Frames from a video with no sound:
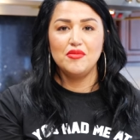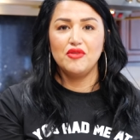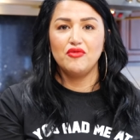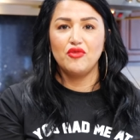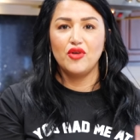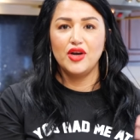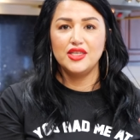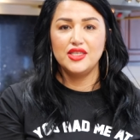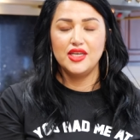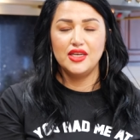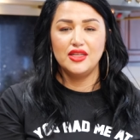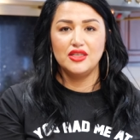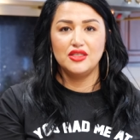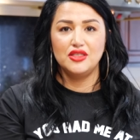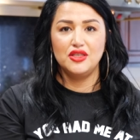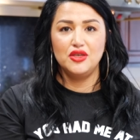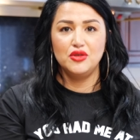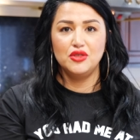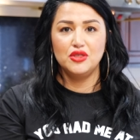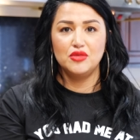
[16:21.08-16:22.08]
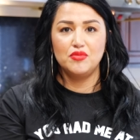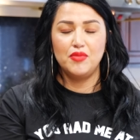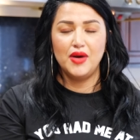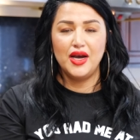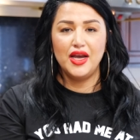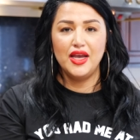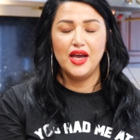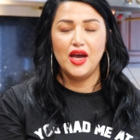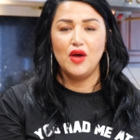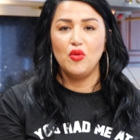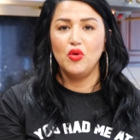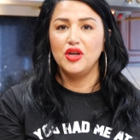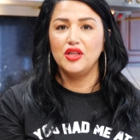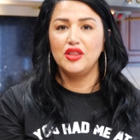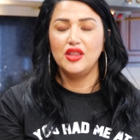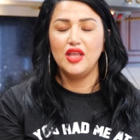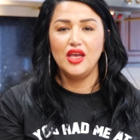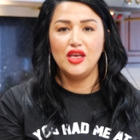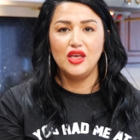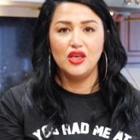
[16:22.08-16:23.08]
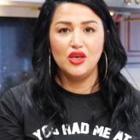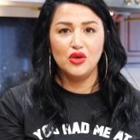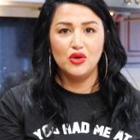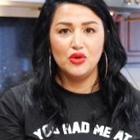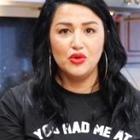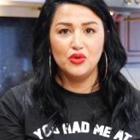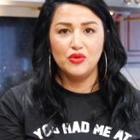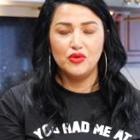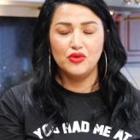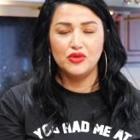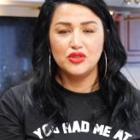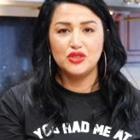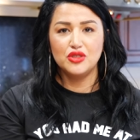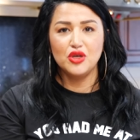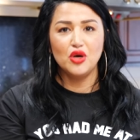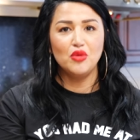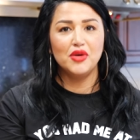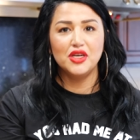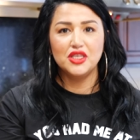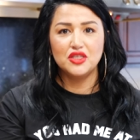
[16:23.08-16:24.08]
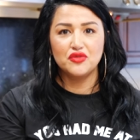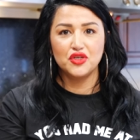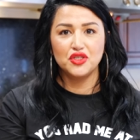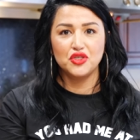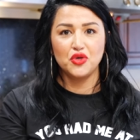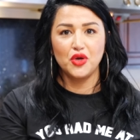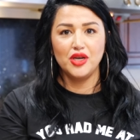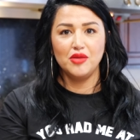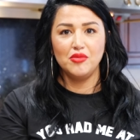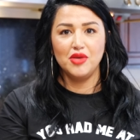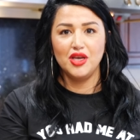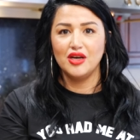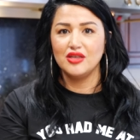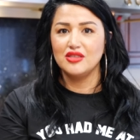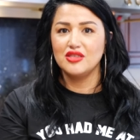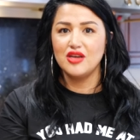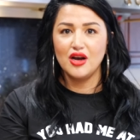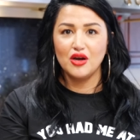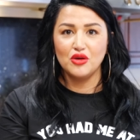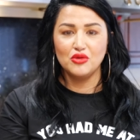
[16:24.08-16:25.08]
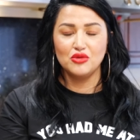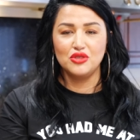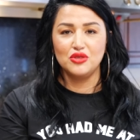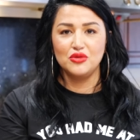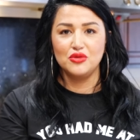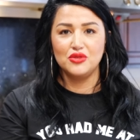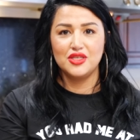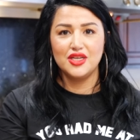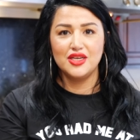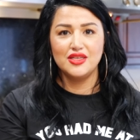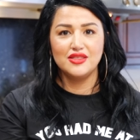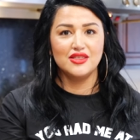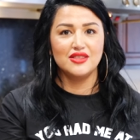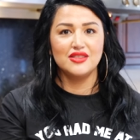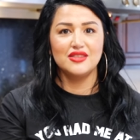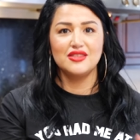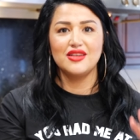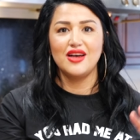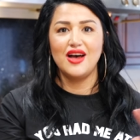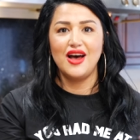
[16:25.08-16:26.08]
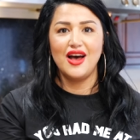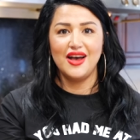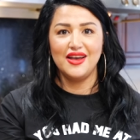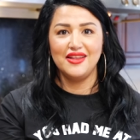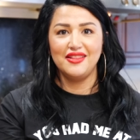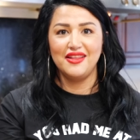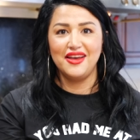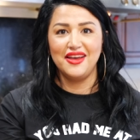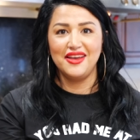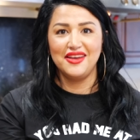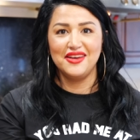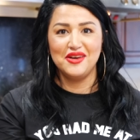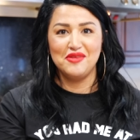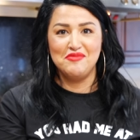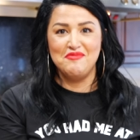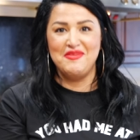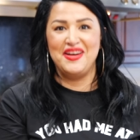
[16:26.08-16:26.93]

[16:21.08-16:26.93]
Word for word: before I take this huge bite. I want to thank you so much for joining me on Taco Tuesdays. This is a highlight of